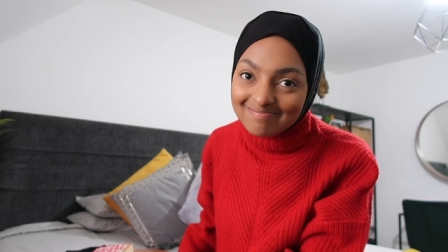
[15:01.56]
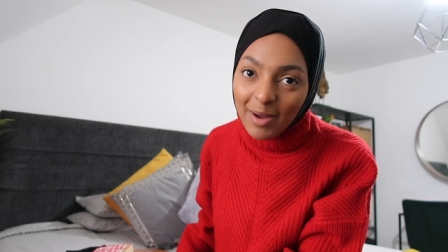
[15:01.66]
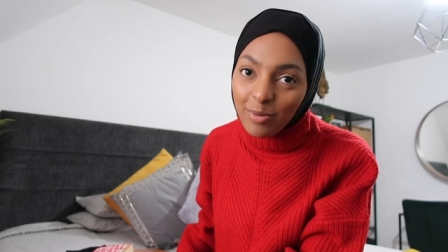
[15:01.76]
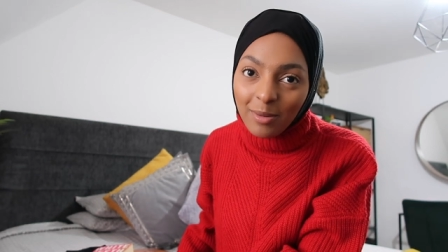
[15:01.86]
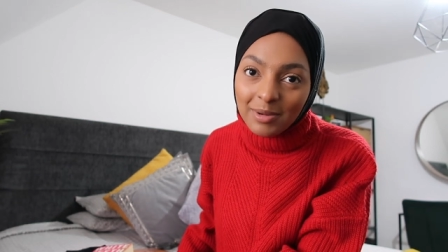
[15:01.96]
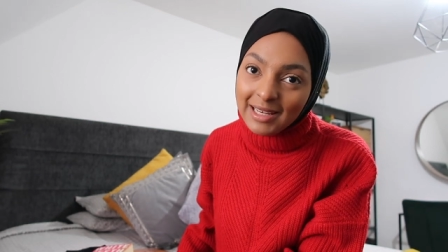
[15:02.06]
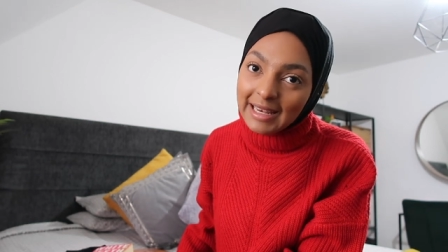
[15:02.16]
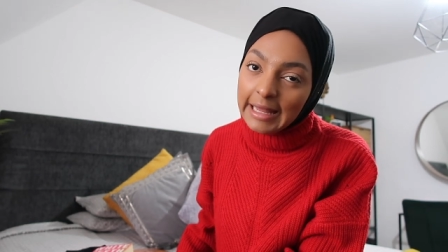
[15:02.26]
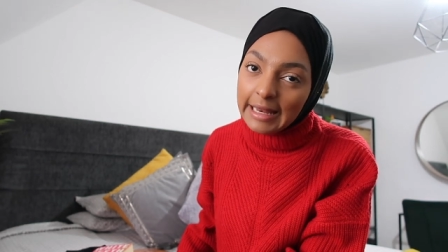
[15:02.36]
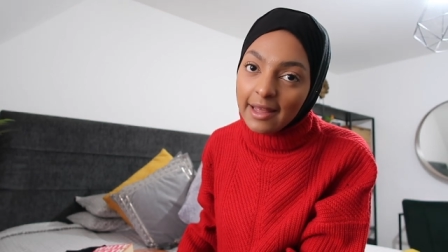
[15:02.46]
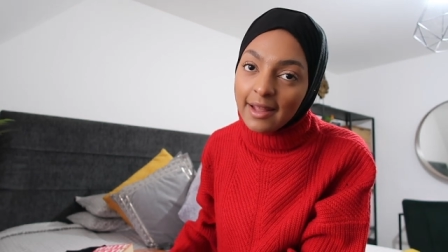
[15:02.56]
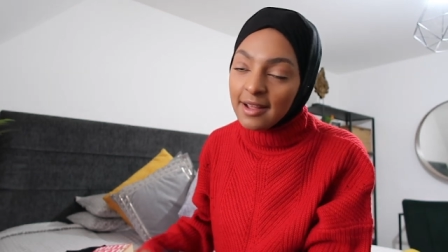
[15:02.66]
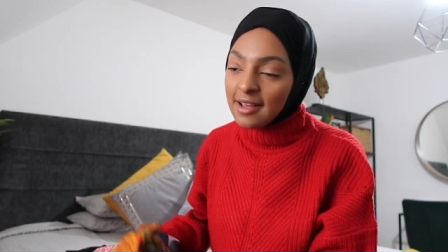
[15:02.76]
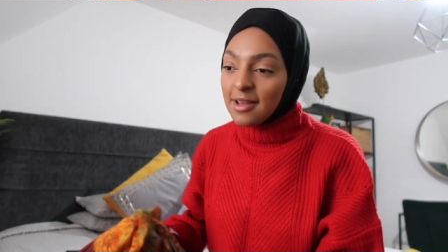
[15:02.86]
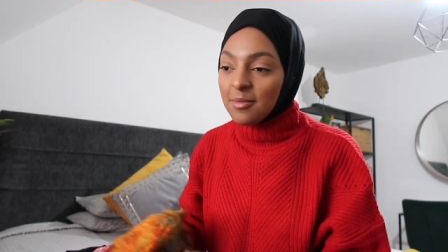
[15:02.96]
I probably didn't need it.
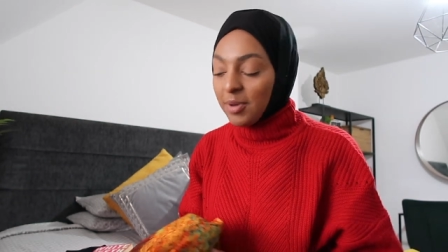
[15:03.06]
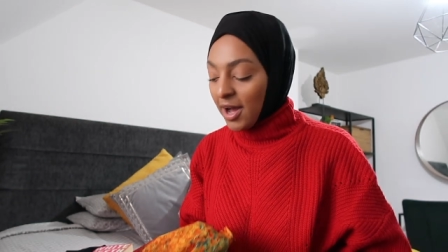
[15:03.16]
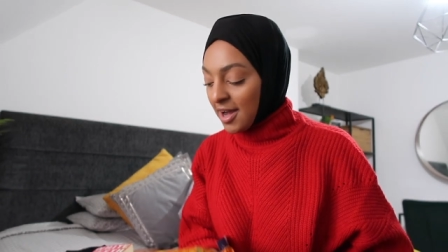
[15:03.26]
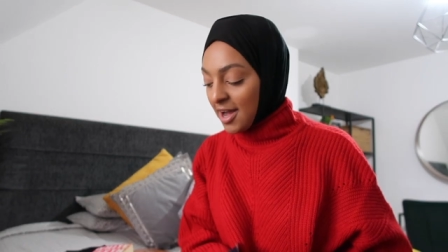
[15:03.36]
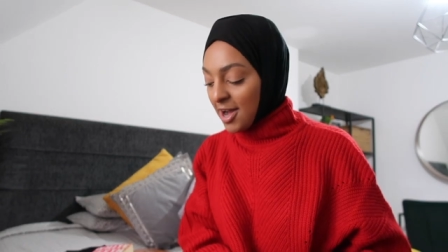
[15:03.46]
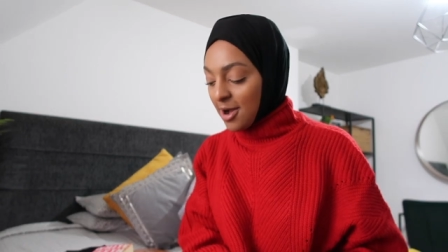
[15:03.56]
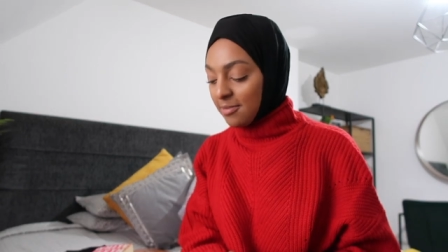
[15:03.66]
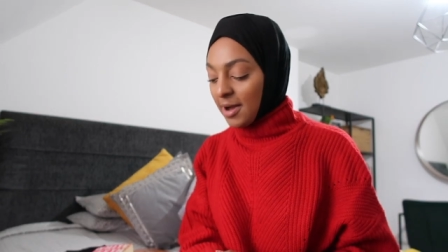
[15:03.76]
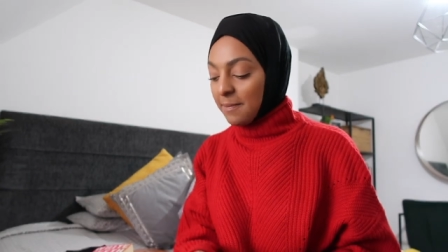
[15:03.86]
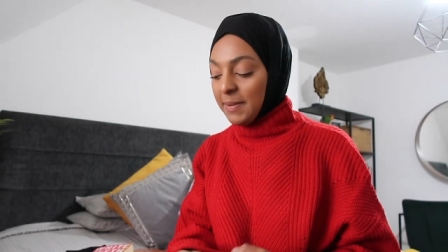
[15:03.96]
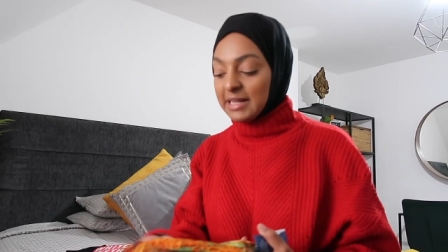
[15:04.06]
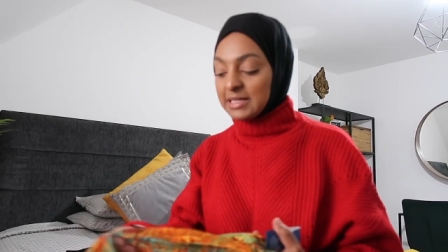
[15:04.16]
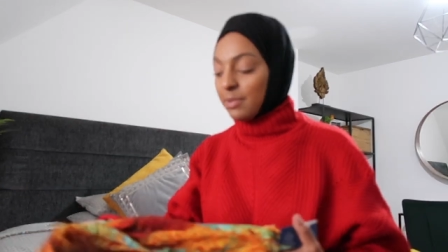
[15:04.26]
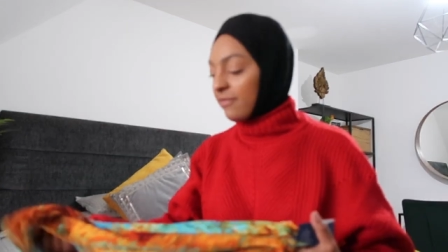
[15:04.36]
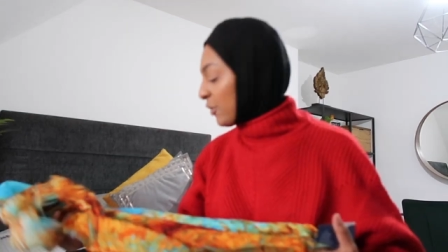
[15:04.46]
But um, I picked up a